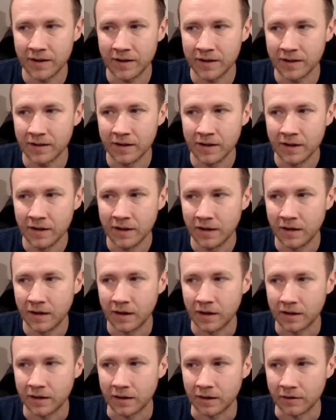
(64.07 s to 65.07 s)
it?
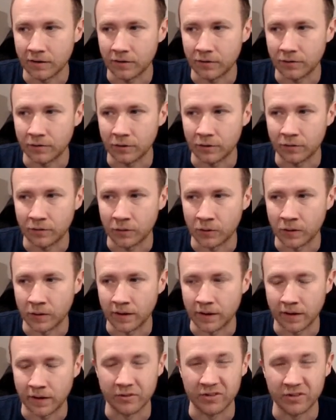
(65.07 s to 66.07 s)
Uh, connect to the server, and
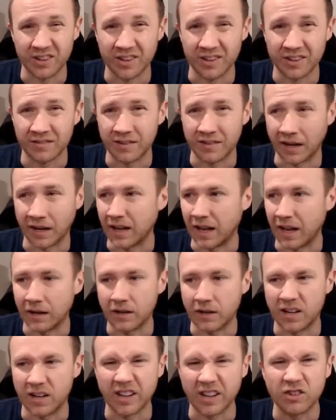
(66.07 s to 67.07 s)
they give us a netcat
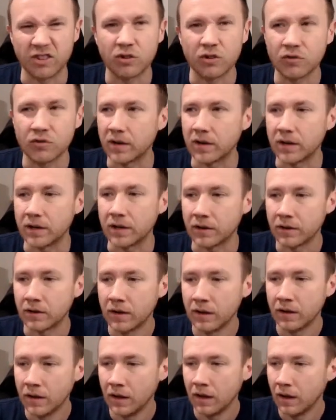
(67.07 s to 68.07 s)
connection string here.
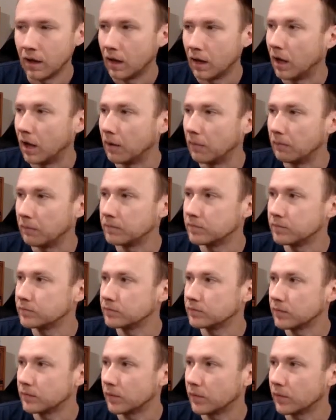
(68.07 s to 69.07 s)
Um,
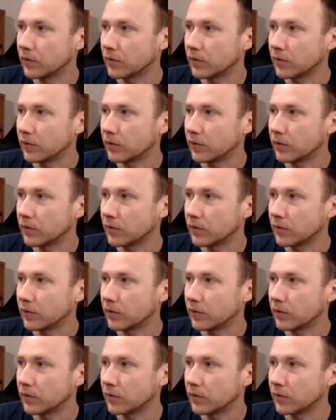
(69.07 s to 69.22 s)
let's